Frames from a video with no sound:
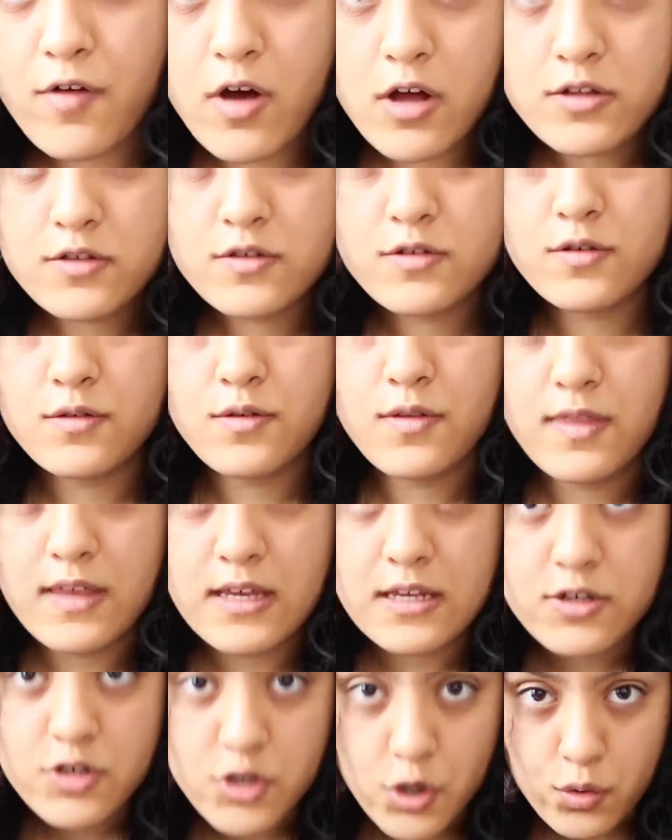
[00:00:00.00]
on to
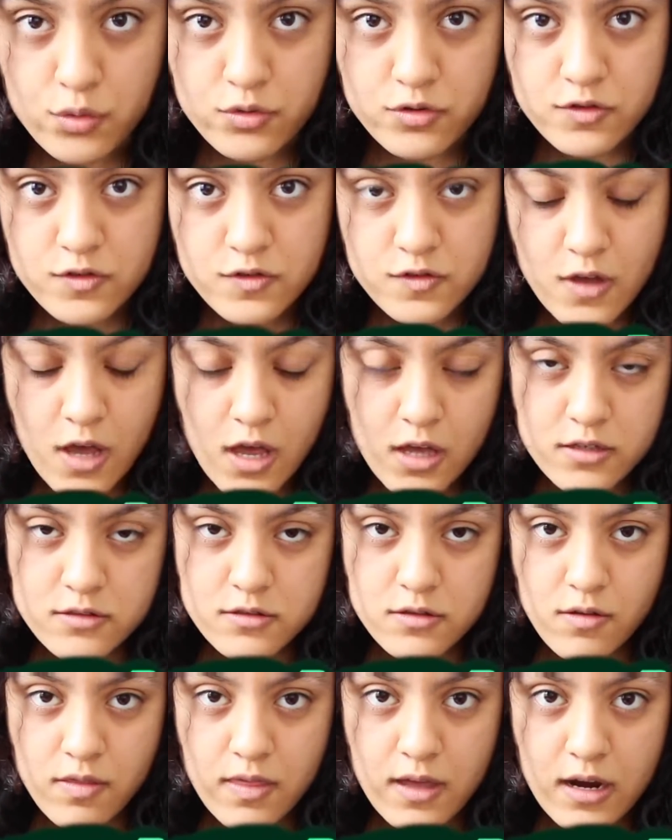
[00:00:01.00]
the don'ts.
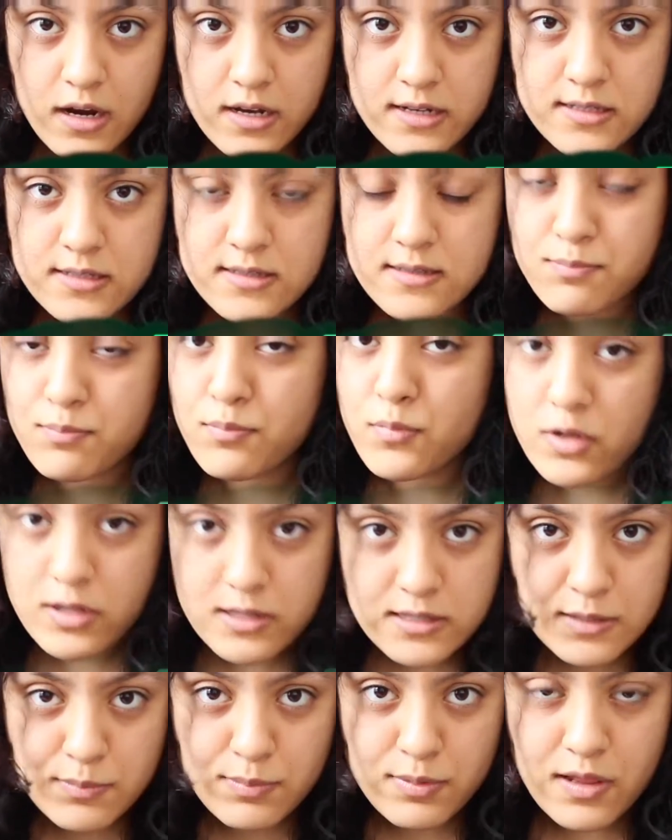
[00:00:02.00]
So there's
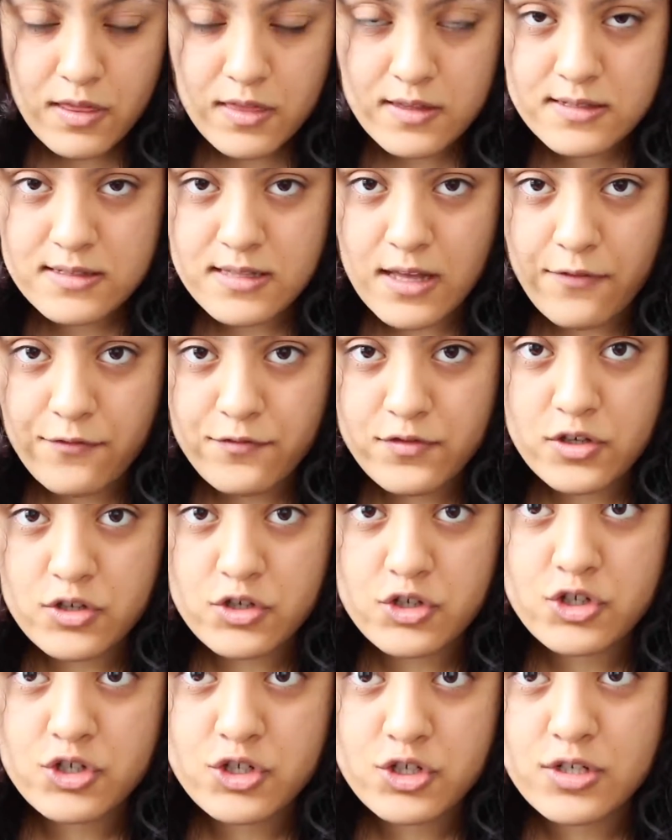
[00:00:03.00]
multiple stuff you
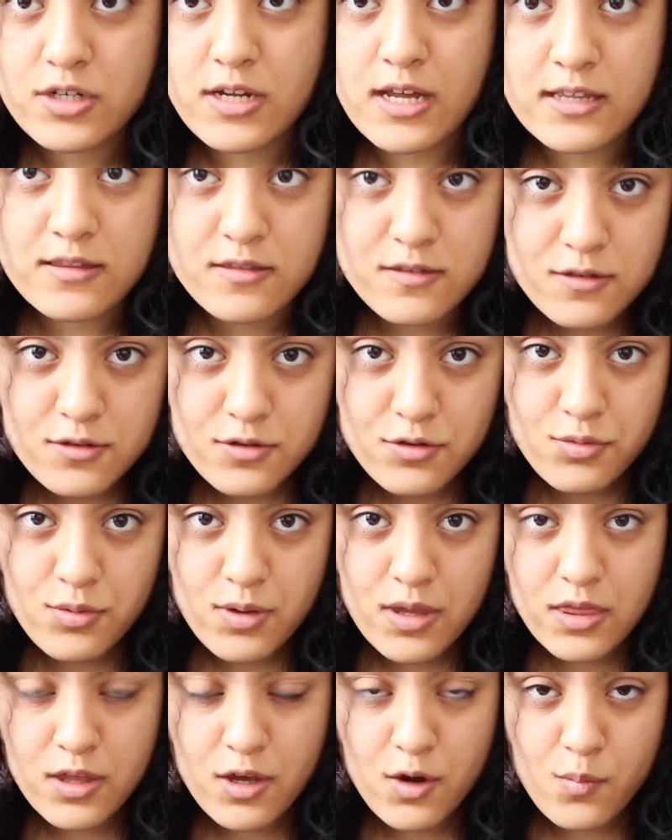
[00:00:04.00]
should not do
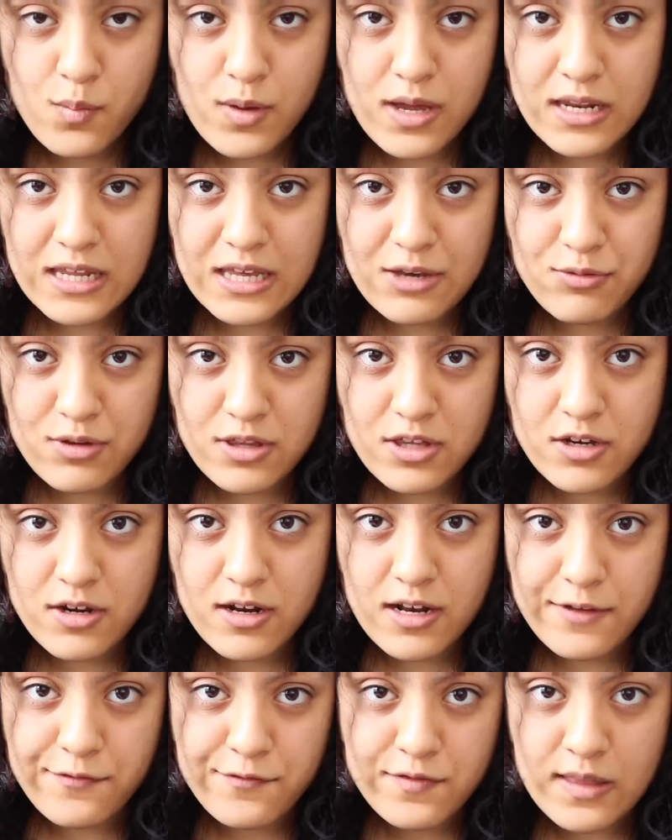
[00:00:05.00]
with your bunny when you're
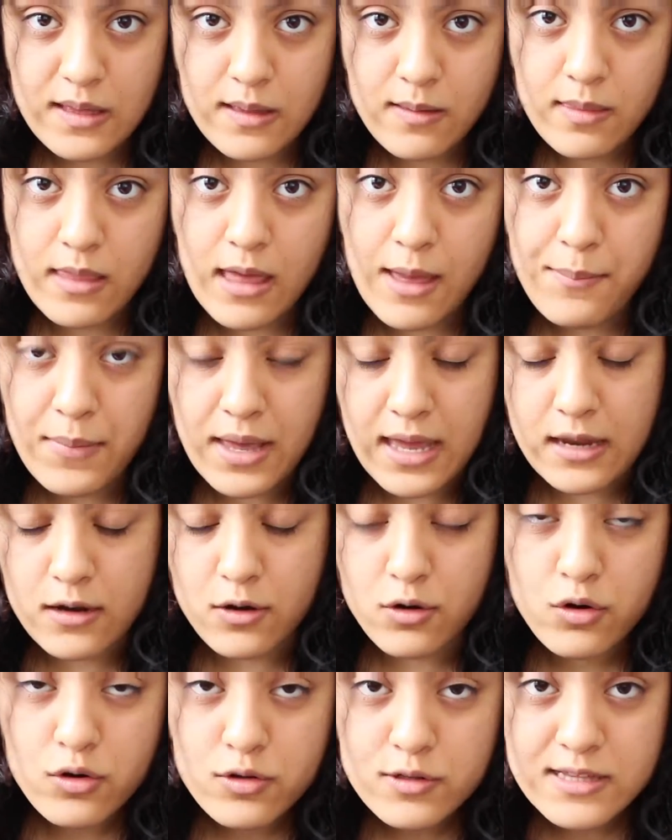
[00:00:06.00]
lifting them
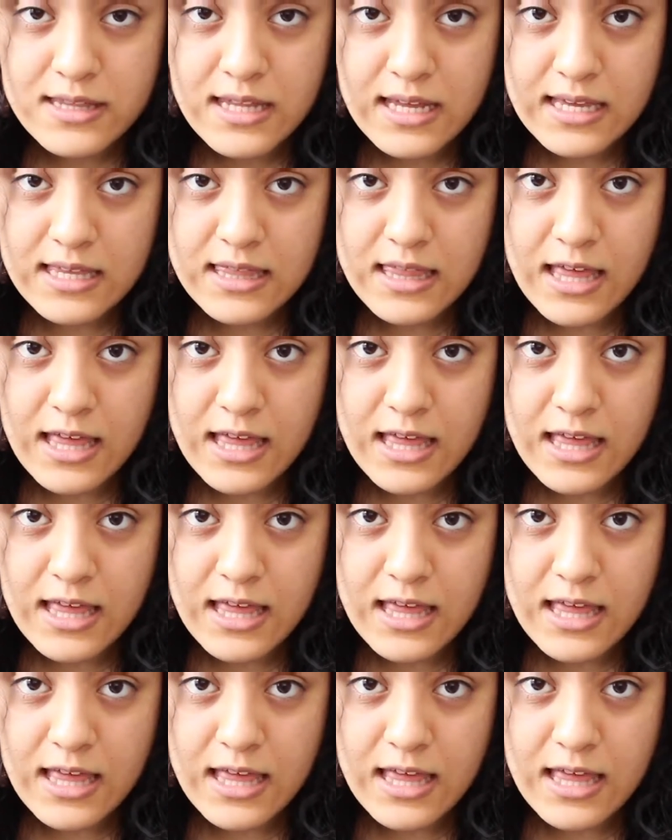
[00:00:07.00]
and holding